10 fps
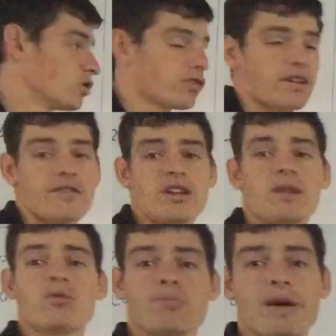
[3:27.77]
of
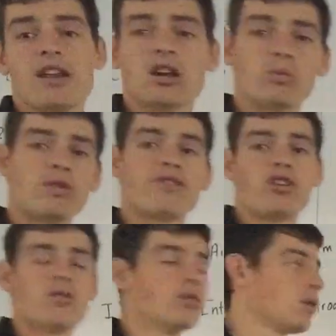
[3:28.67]
gravity, and depending on what
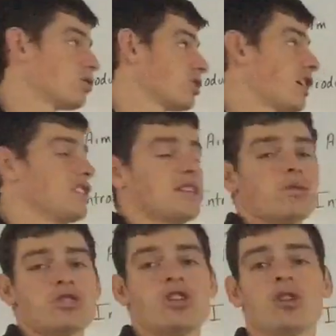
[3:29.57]
variable I was changing,
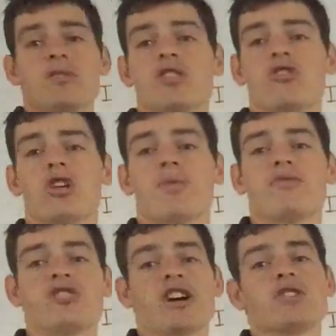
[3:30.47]
that would tell me the type
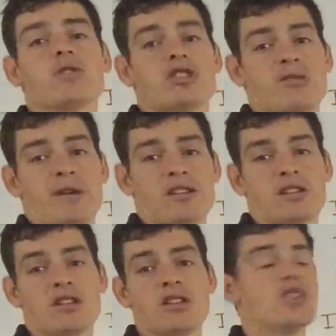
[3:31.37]
of change I was
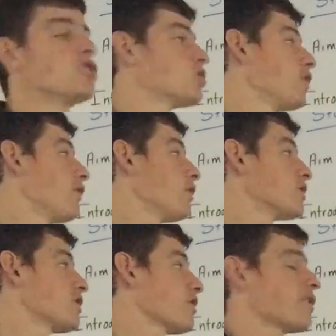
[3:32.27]
expecting. So if I
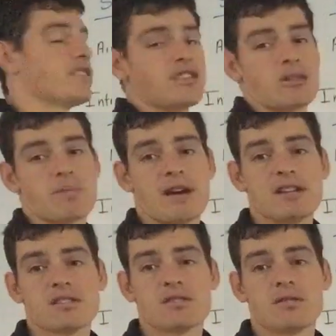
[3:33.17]
was increasing the
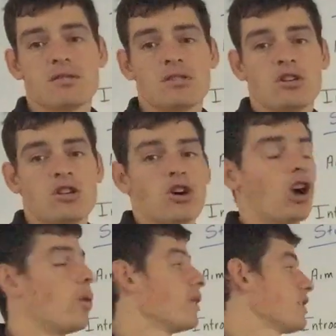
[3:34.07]
mass,
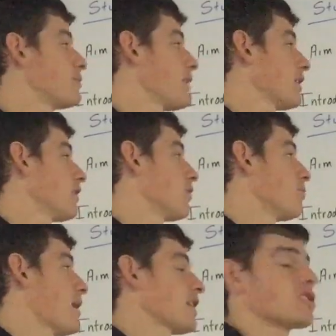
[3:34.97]
I would expect that
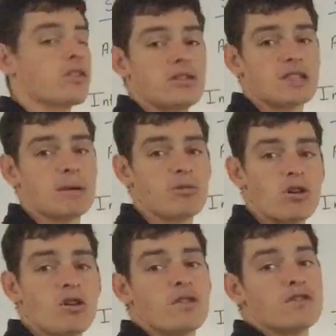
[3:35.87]
as mass goes
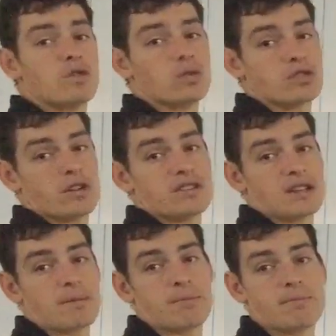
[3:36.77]
up, force
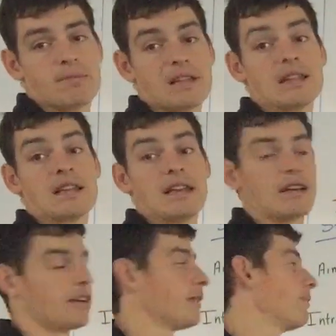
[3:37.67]
goes up
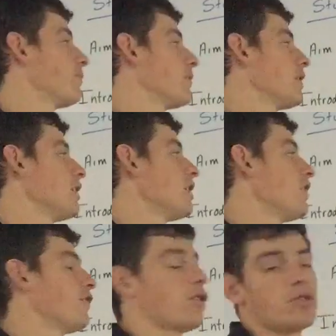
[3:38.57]
linearly.
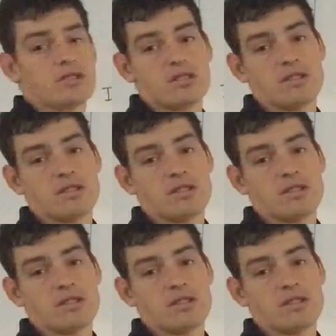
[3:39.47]
If I was